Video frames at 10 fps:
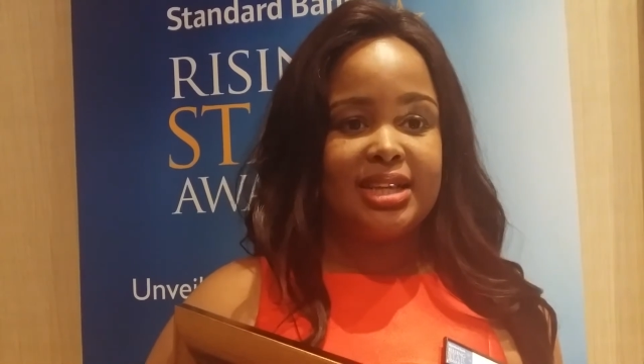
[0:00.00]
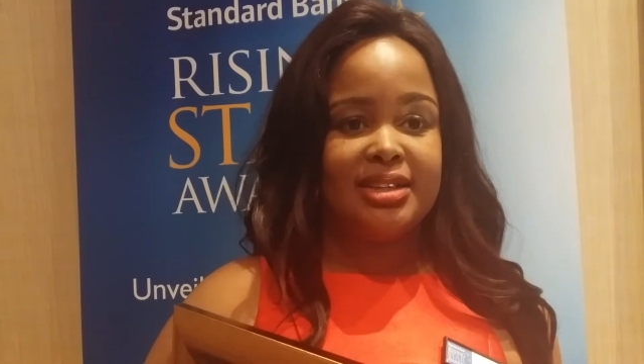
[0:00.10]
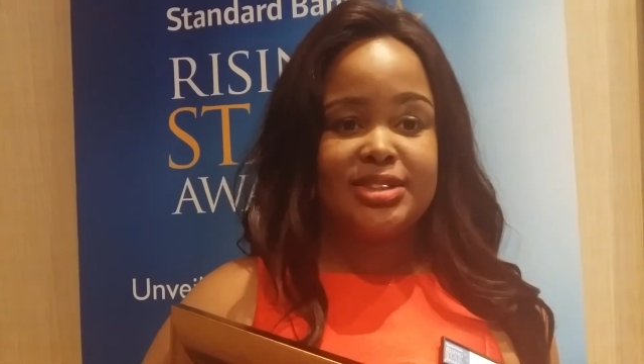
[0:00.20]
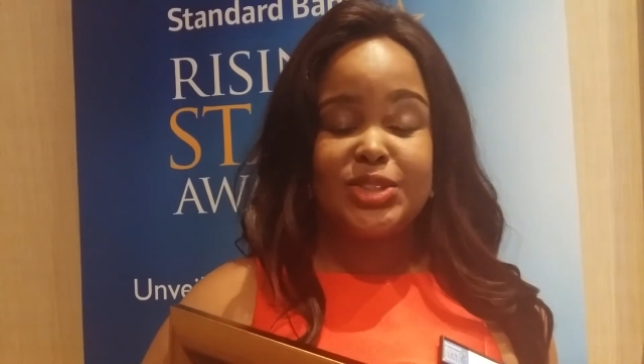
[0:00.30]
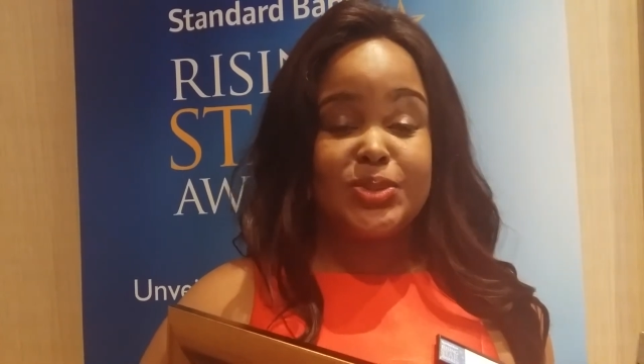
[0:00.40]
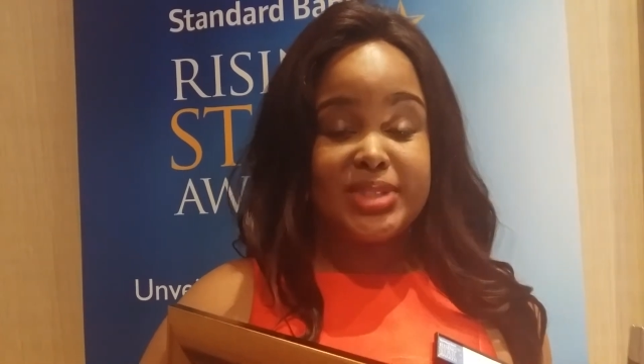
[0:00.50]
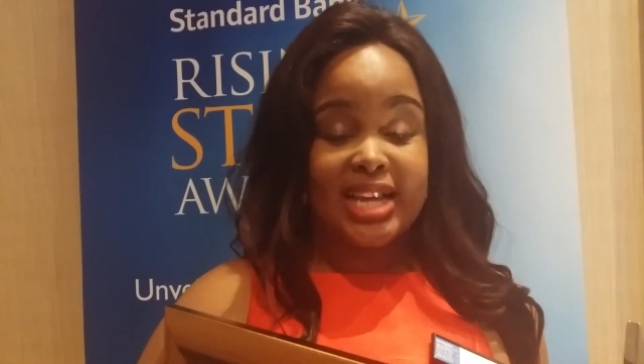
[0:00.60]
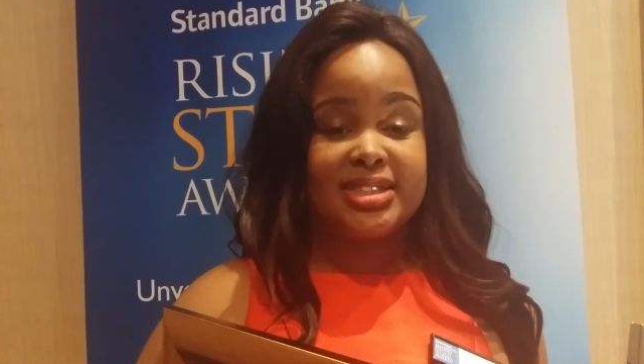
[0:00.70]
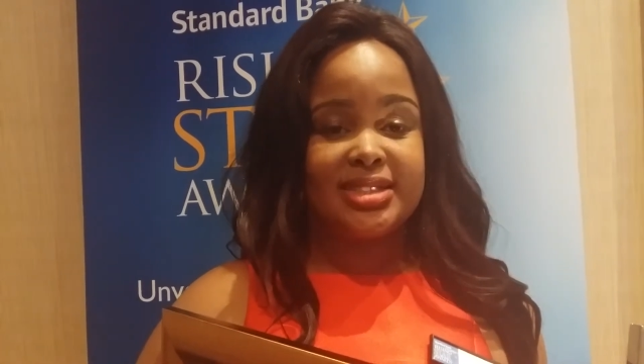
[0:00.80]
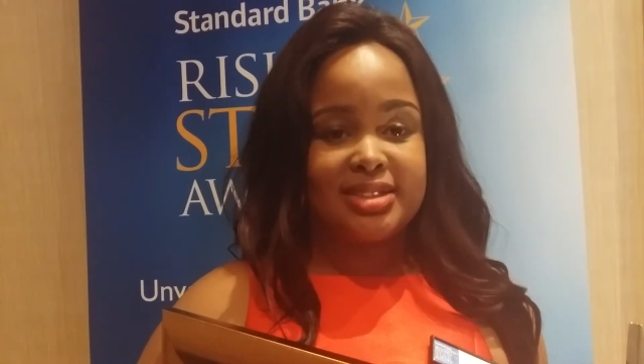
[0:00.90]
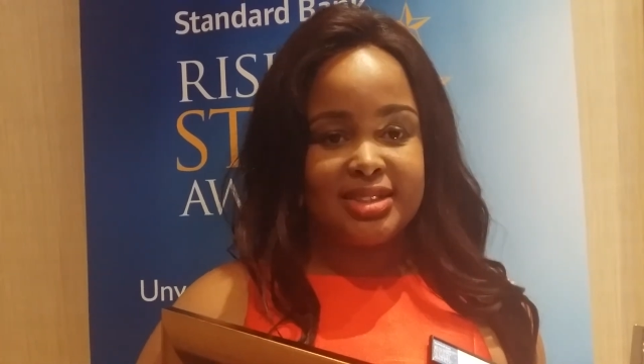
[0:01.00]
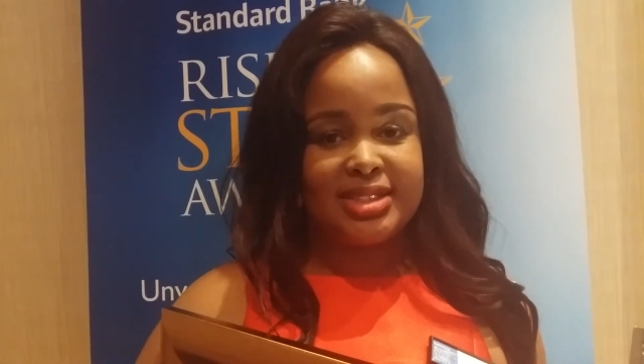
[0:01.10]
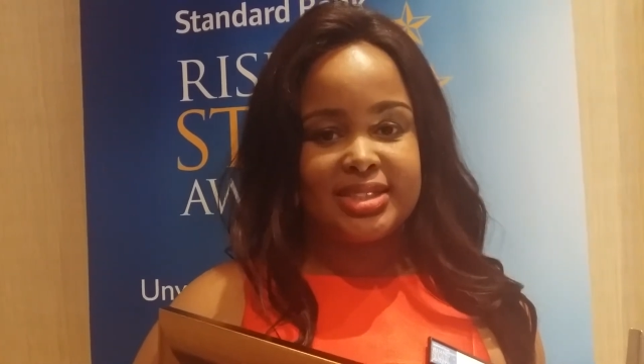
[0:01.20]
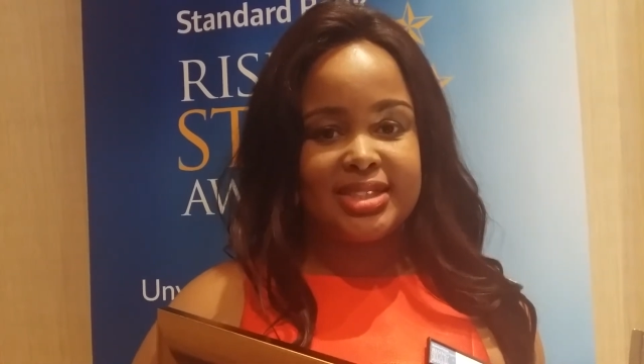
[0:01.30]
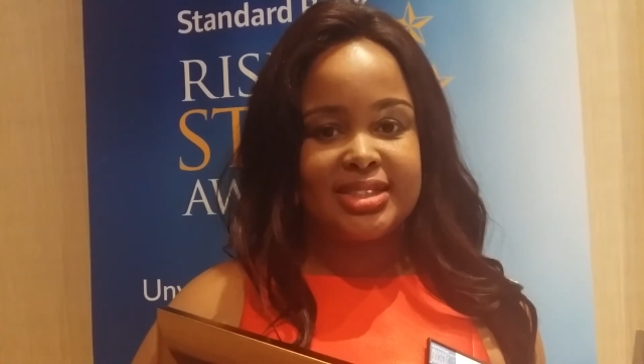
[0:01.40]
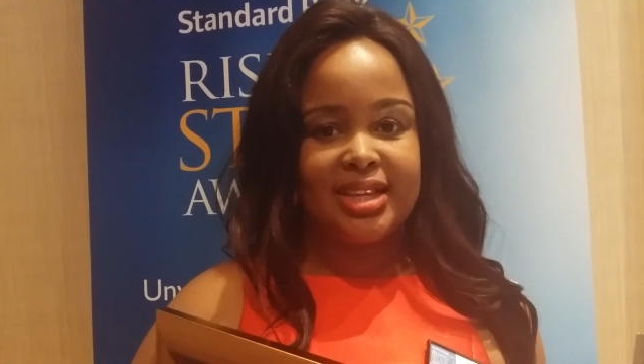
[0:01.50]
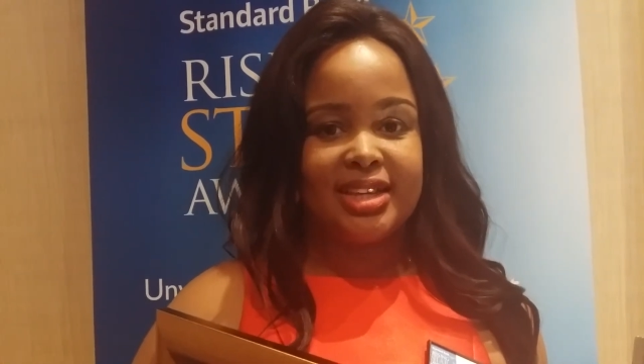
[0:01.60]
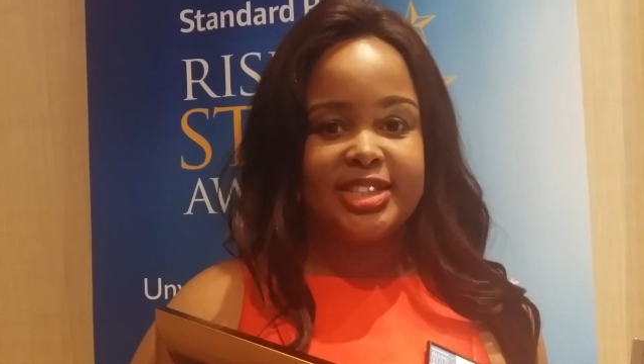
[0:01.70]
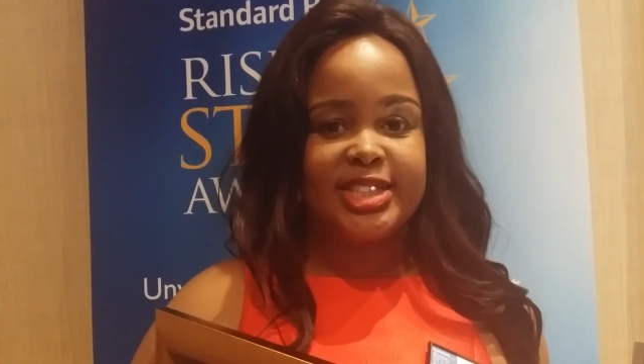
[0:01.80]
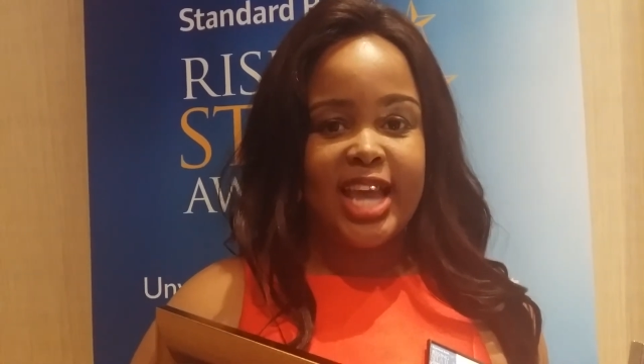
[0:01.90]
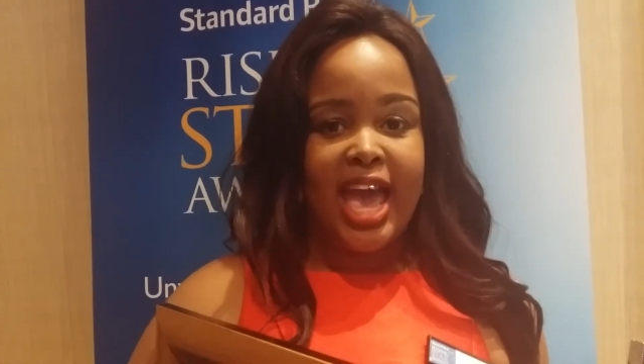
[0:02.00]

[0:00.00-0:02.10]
and to actually reach the stage.